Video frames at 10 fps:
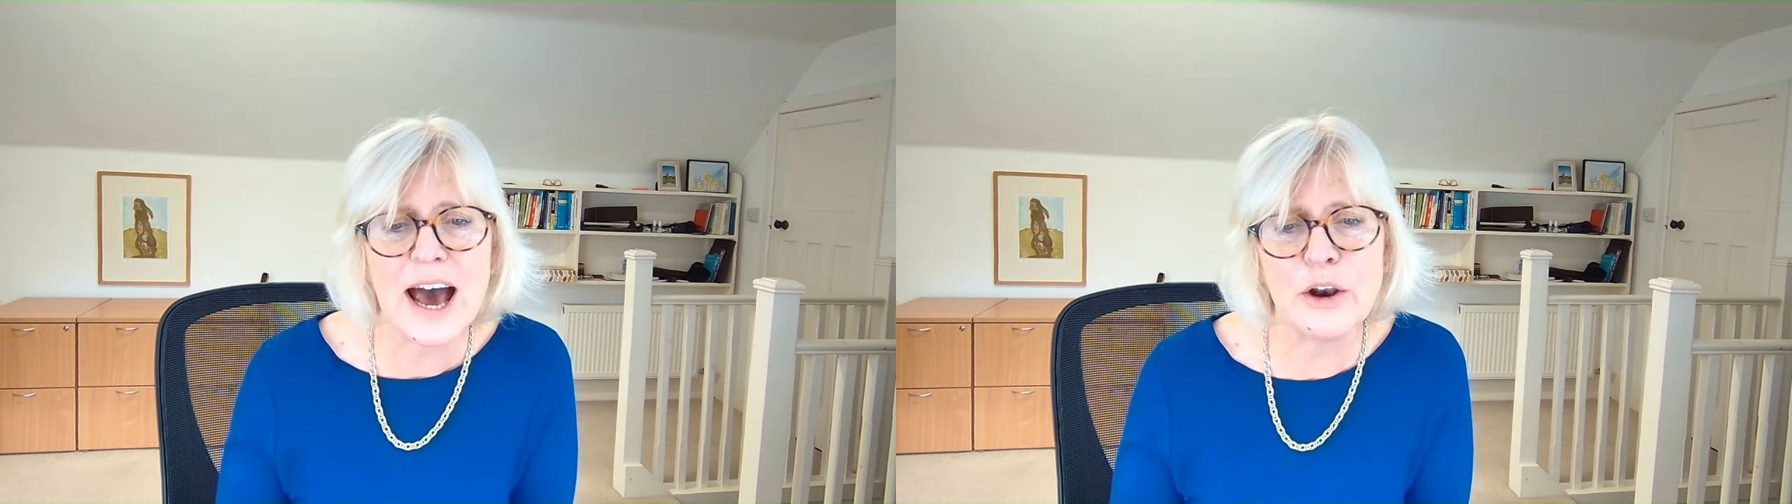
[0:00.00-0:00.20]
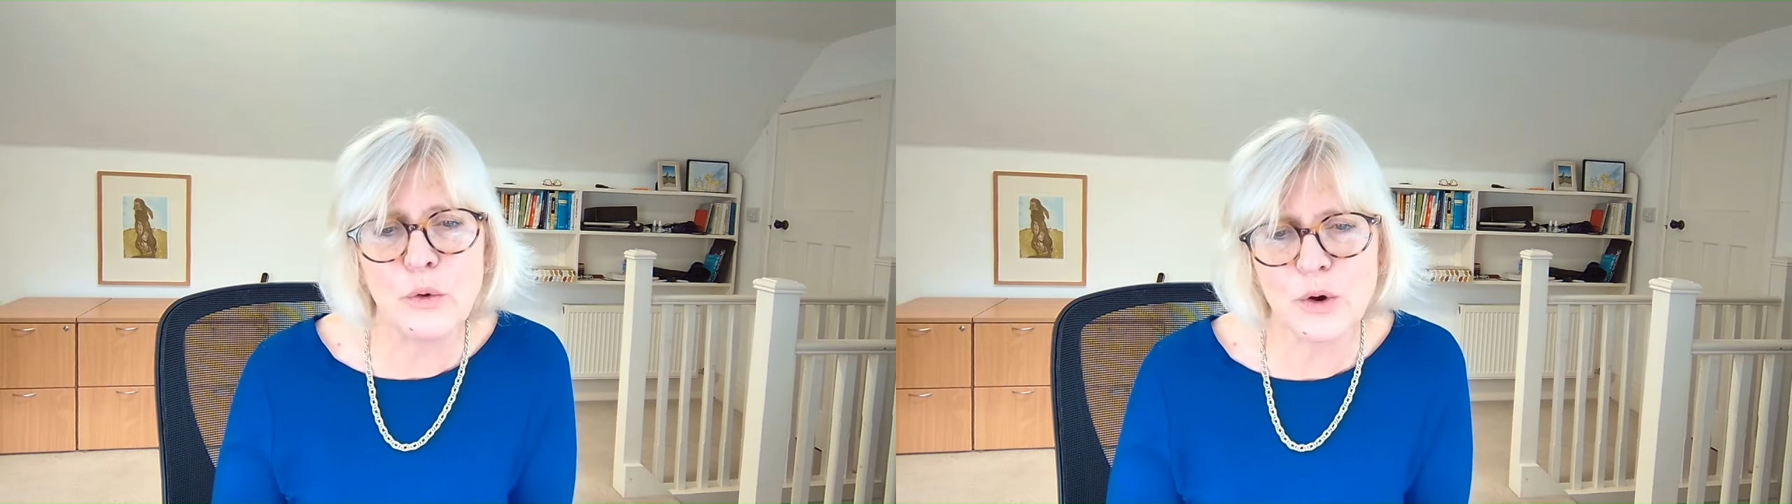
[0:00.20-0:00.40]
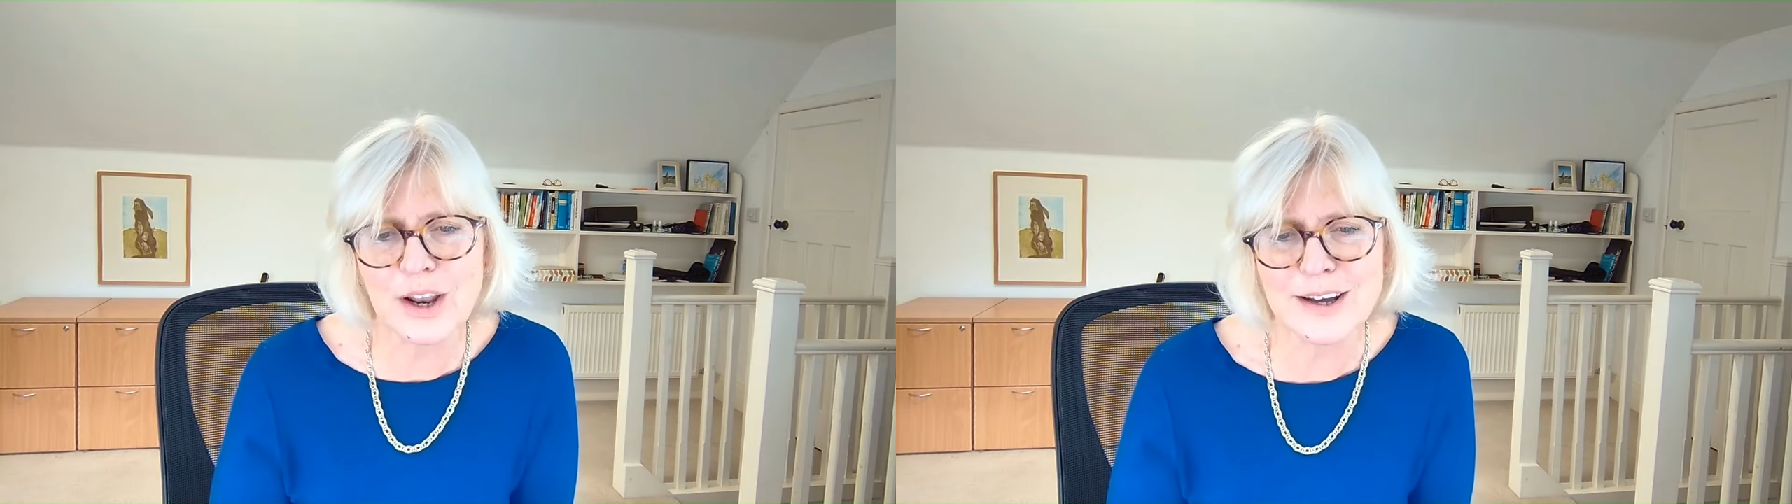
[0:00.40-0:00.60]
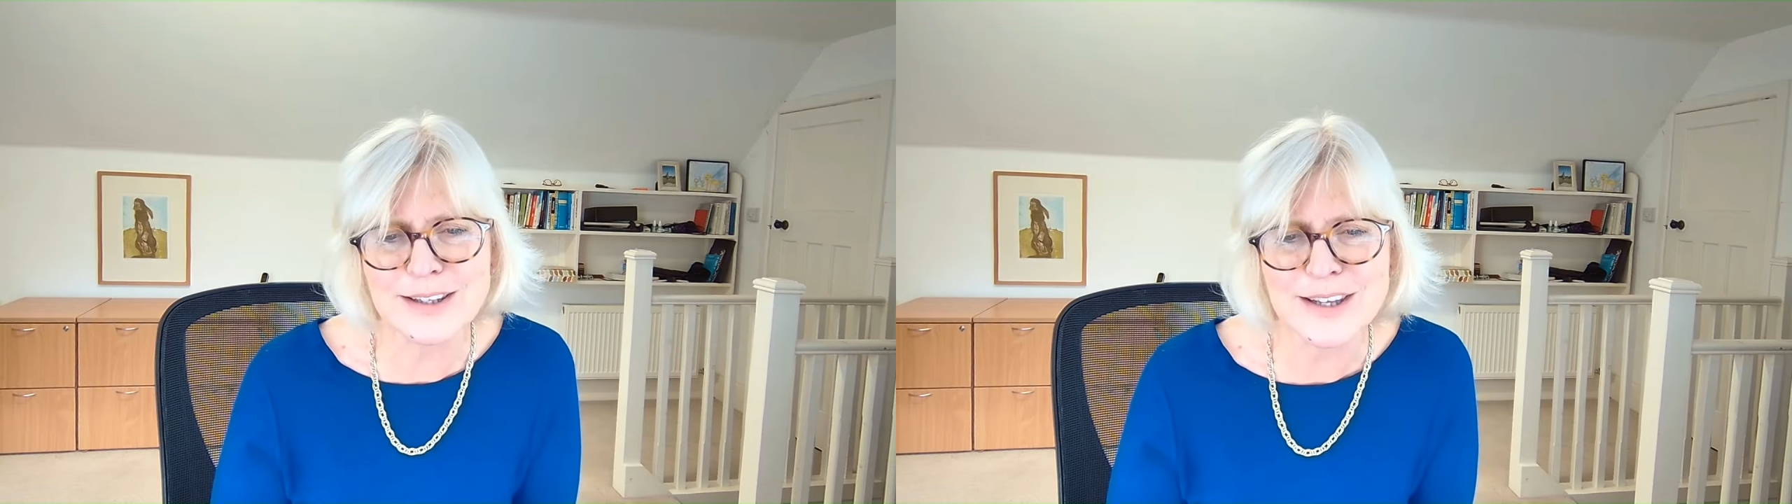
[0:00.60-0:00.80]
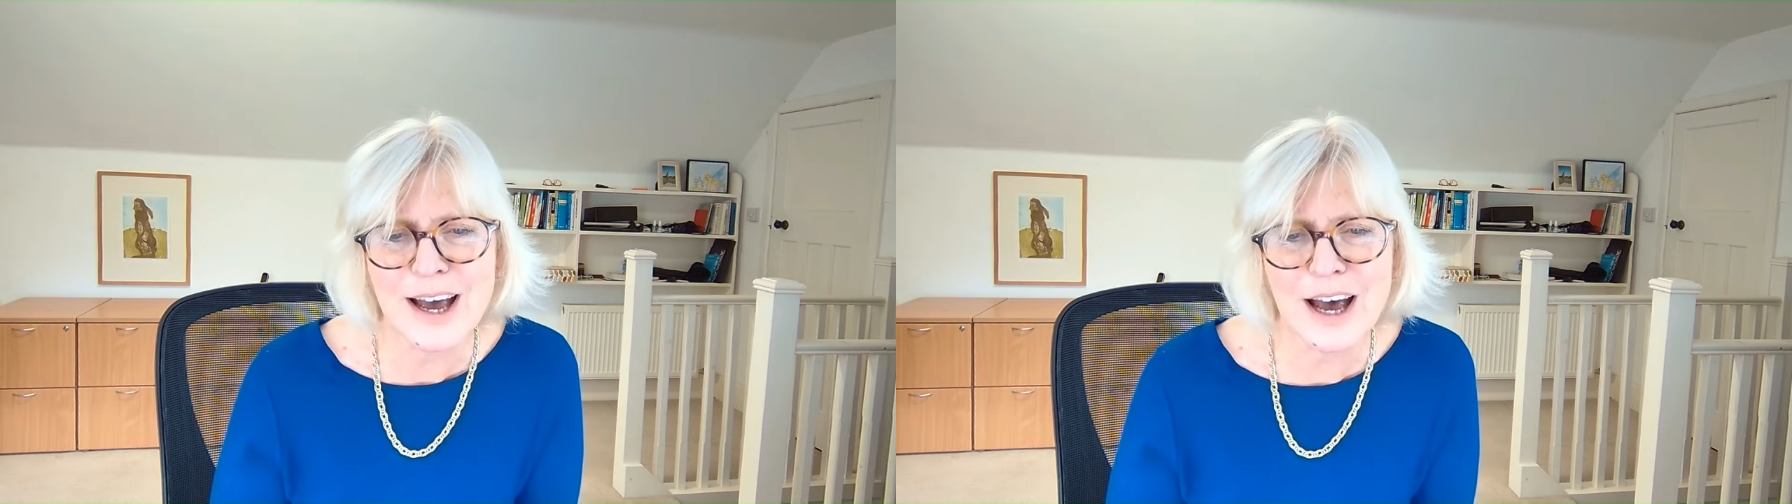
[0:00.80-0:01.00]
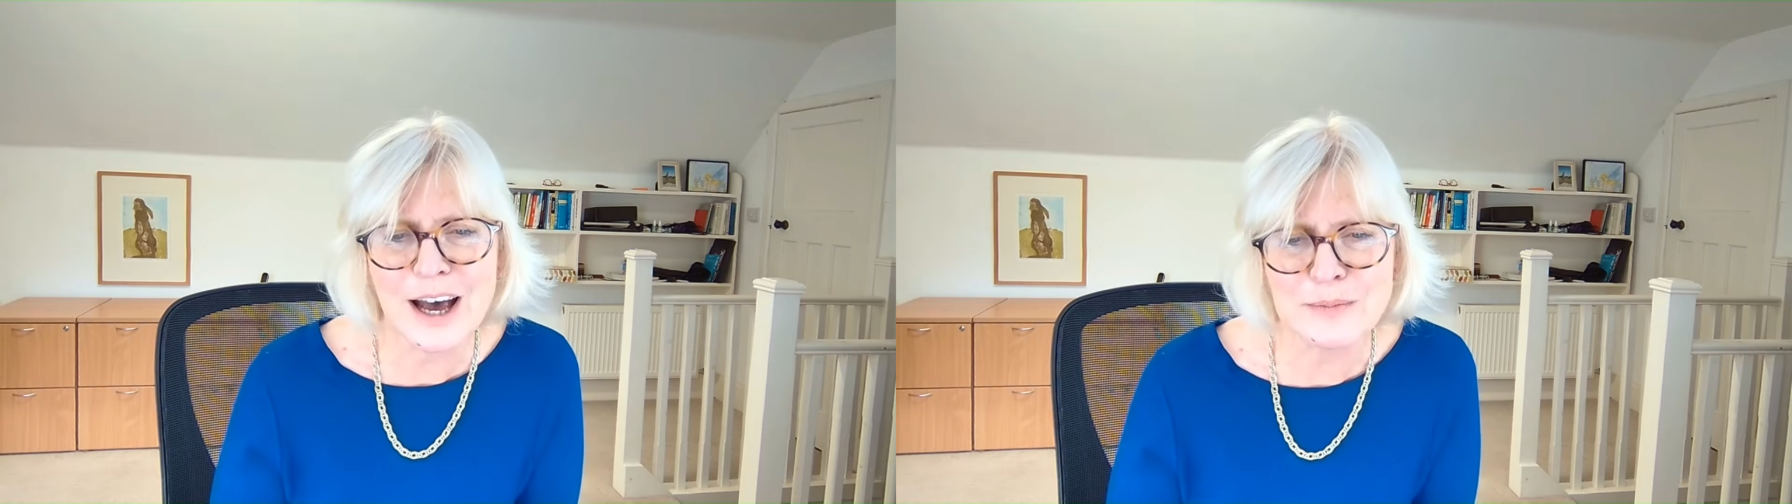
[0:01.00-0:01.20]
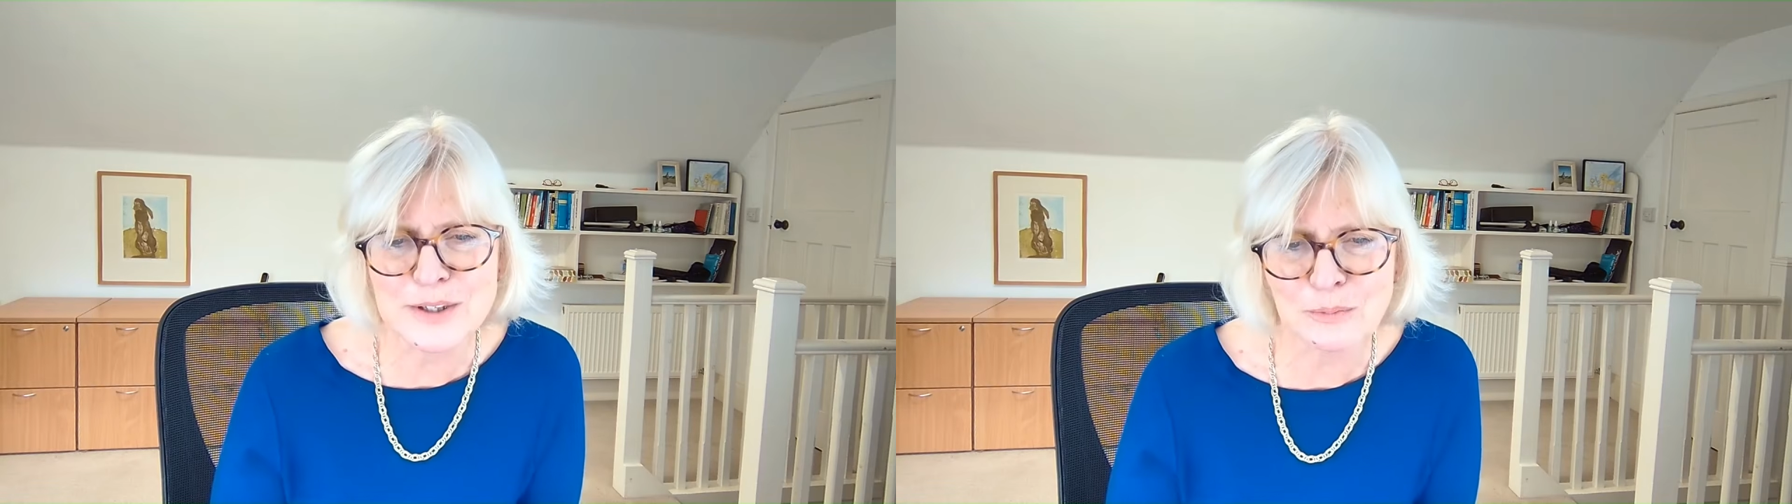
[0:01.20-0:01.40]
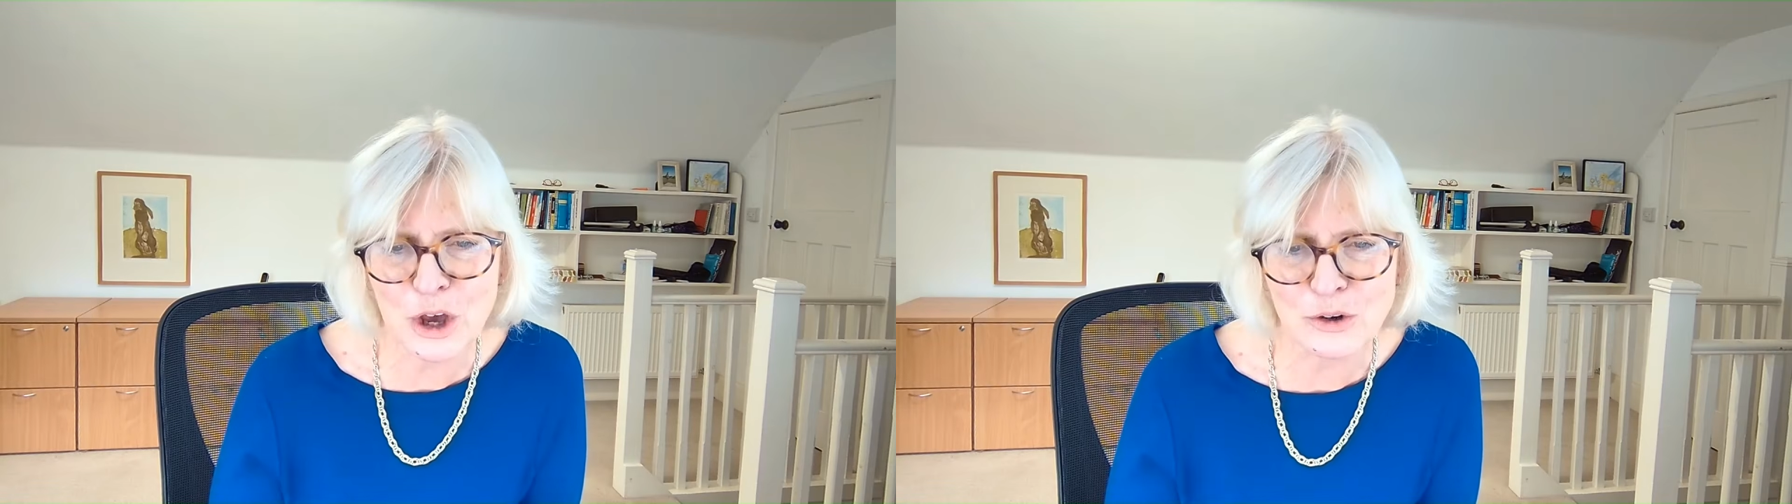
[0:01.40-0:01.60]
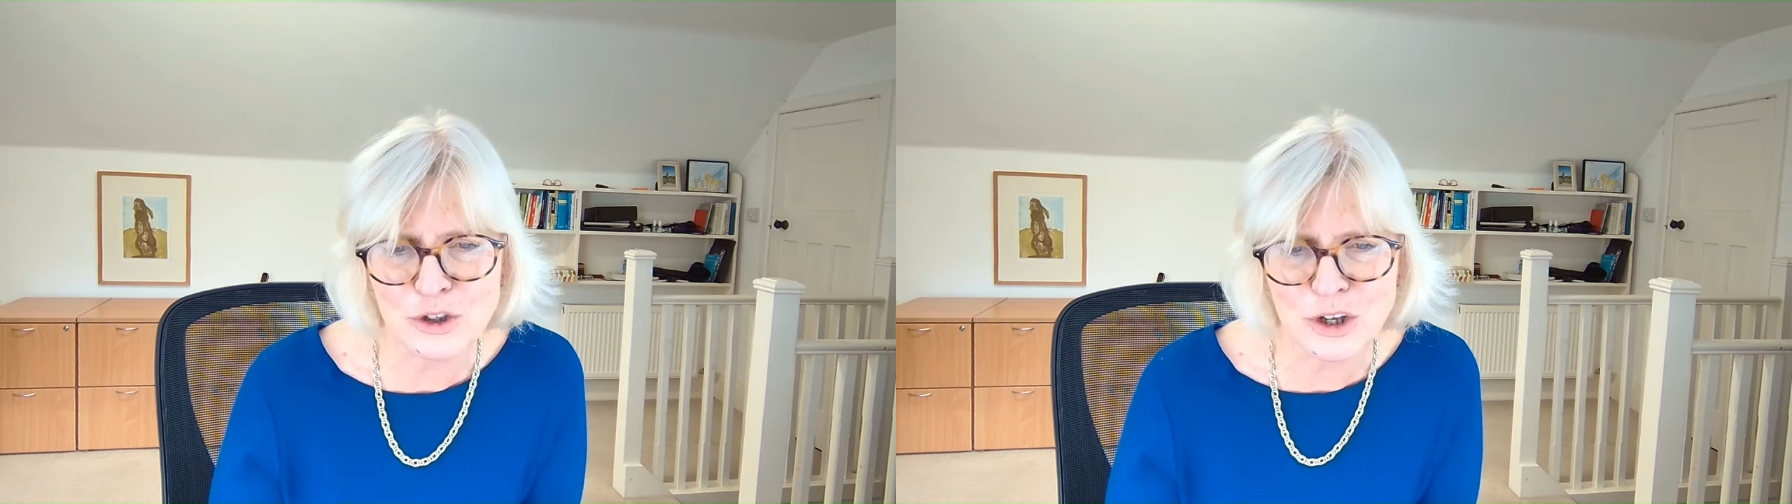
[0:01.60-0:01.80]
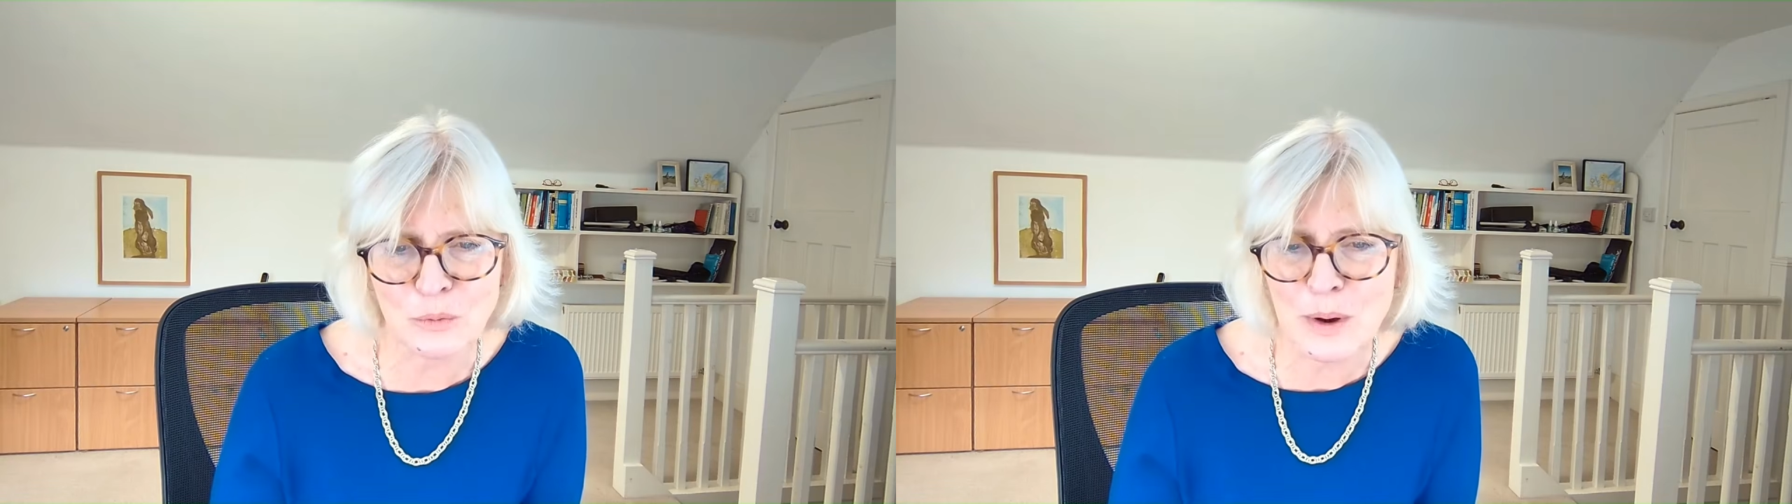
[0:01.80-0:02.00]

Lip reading: and organise some coaching.